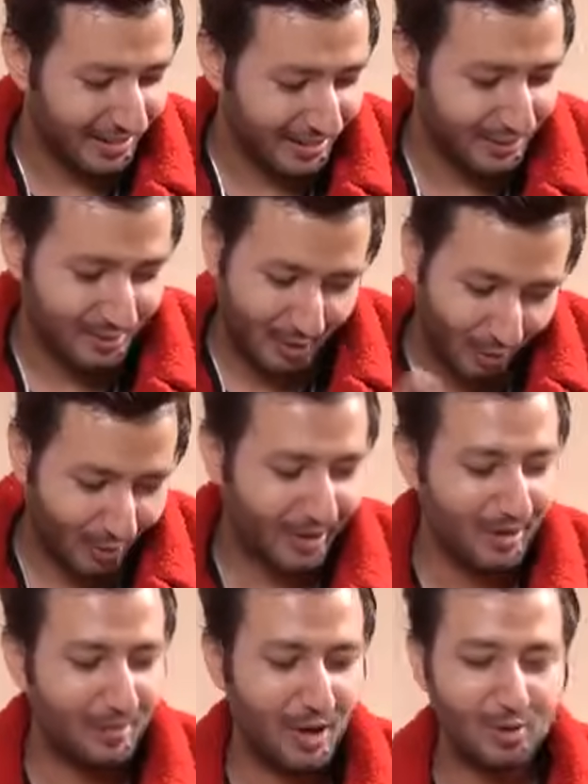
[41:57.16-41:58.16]
Uh,
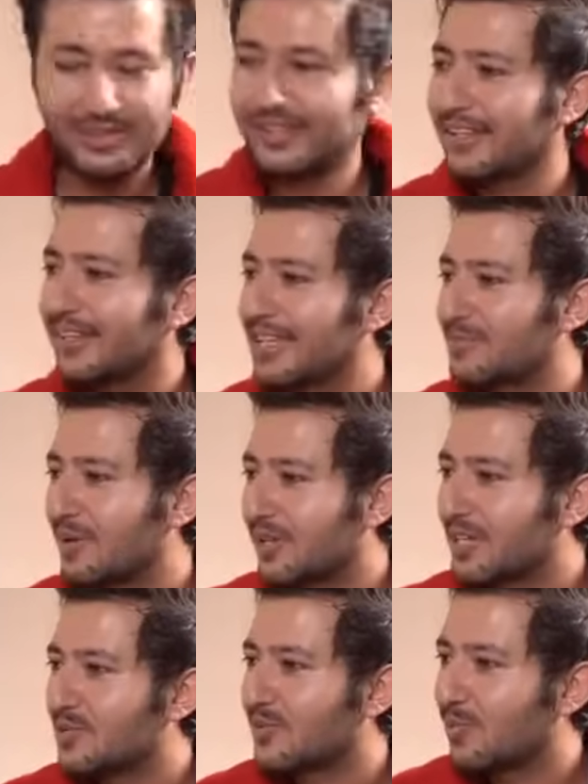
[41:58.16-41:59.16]
talking about these
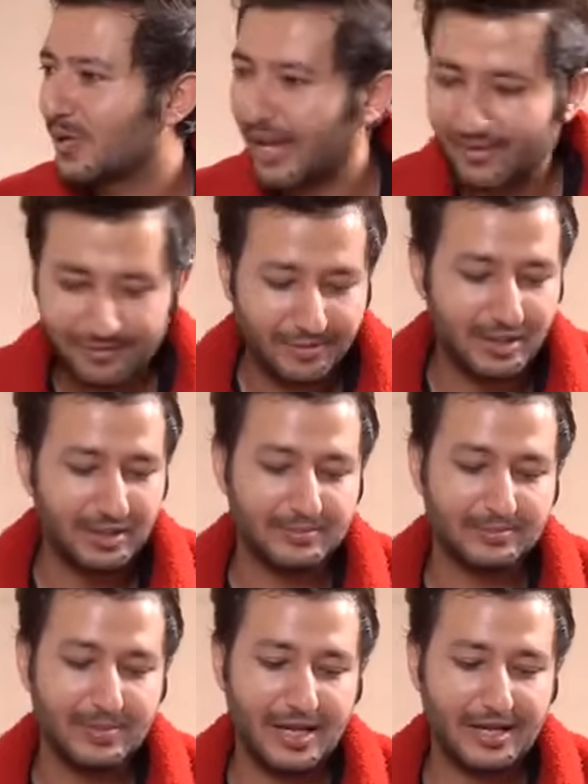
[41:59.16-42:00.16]
memories, we have. Uh,
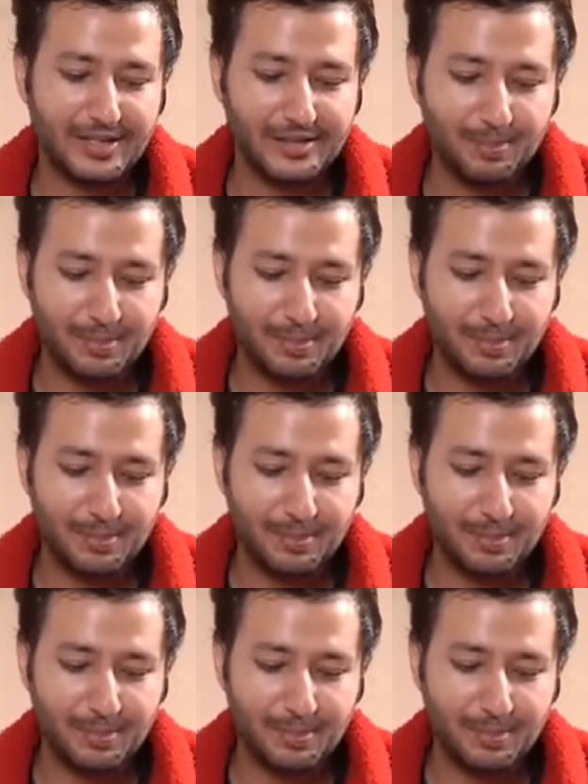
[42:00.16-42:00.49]
another